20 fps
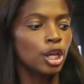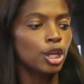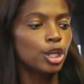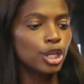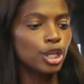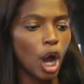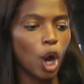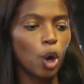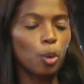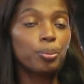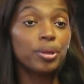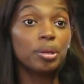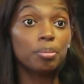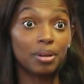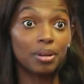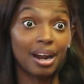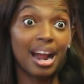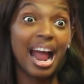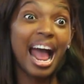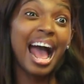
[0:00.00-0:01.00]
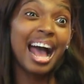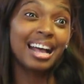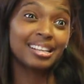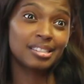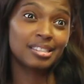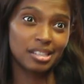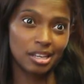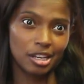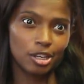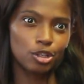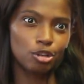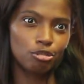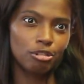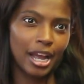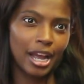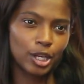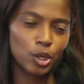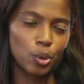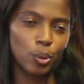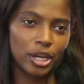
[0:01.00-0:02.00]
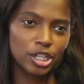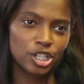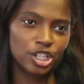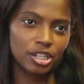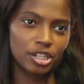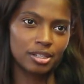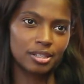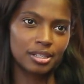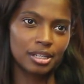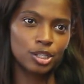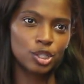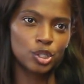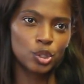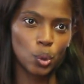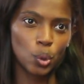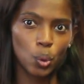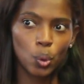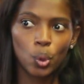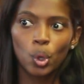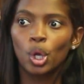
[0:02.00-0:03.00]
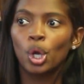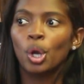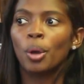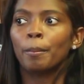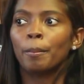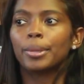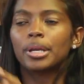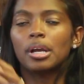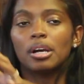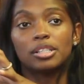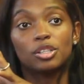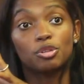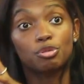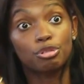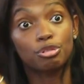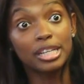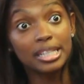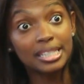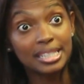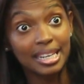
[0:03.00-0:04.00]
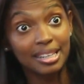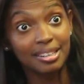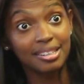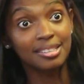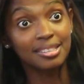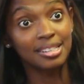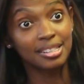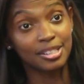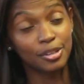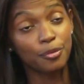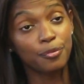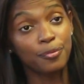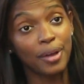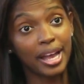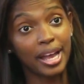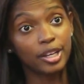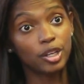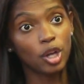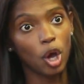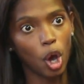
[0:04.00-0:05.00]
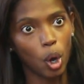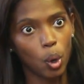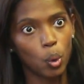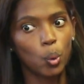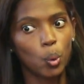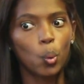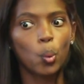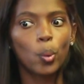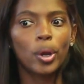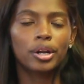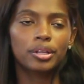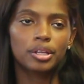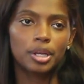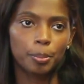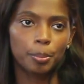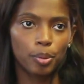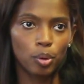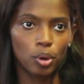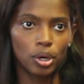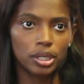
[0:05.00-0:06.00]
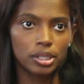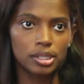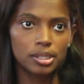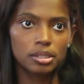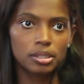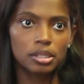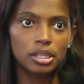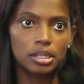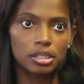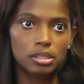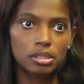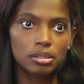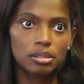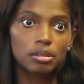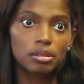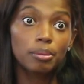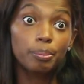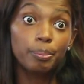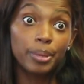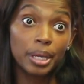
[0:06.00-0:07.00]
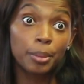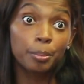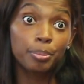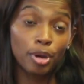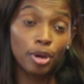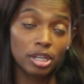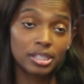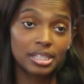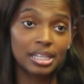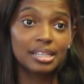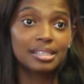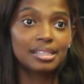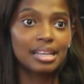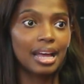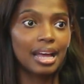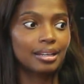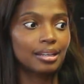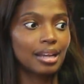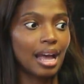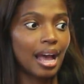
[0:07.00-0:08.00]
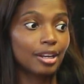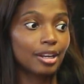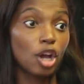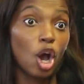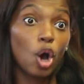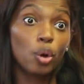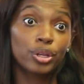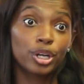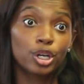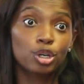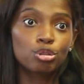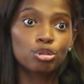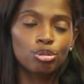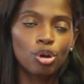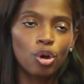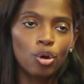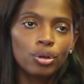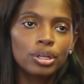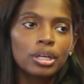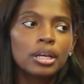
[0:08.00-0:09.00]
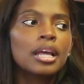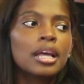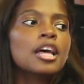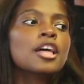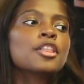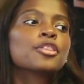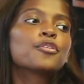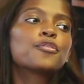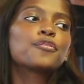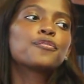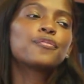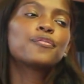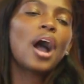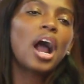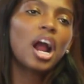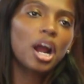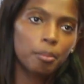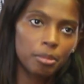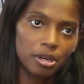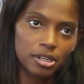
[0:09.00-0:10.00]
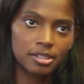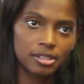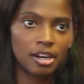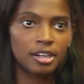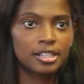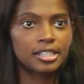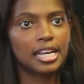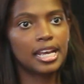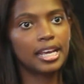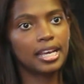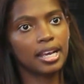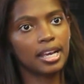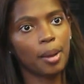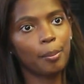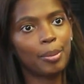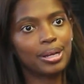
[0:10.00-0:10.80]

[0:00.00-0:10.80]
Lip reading: Now people are asking the right questions, and so because the retailers need to find out where their pork is being processed and how they're grown, the farmers are taking a